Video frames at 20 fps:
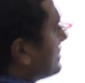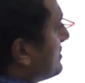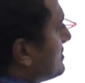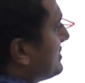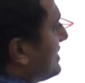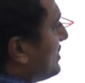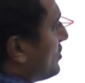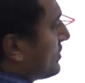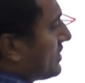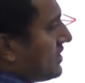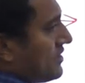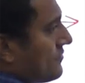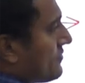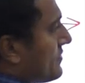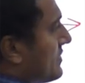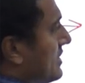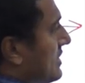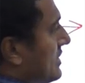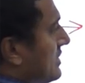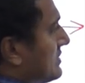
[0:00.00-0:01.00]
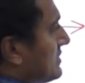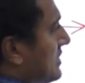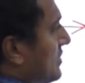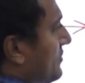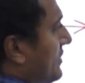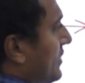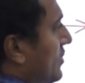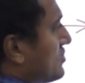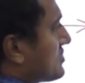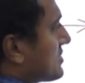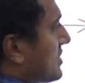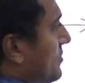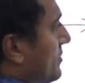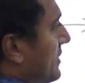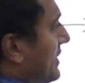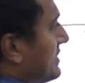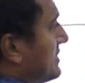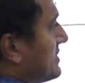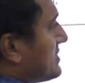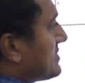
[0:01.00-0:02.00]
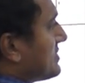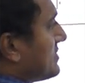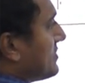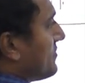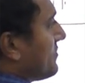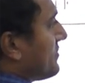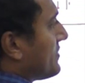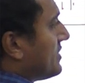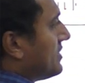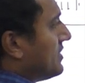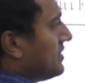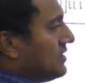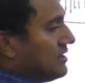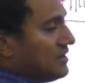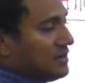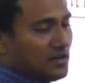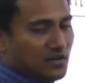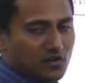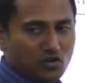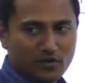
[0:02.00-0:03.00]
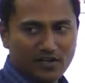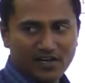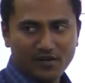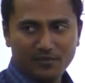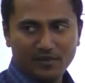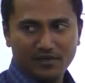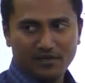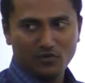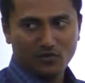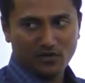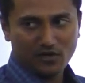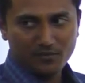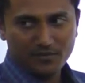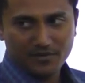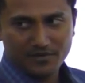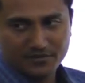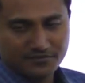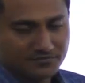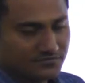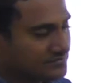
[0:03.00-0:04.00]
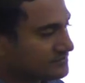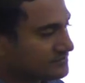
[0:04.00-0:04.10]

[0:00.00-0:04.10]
see, okay, the waves come like this. Now tell me, you tell me,